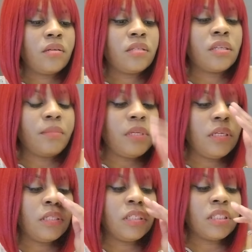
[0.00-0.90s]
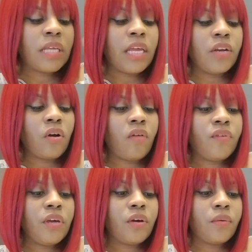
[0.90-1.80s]
Something is just taking
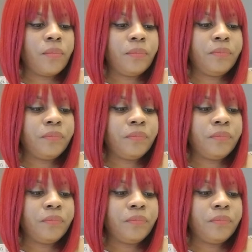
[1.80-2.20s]
off here.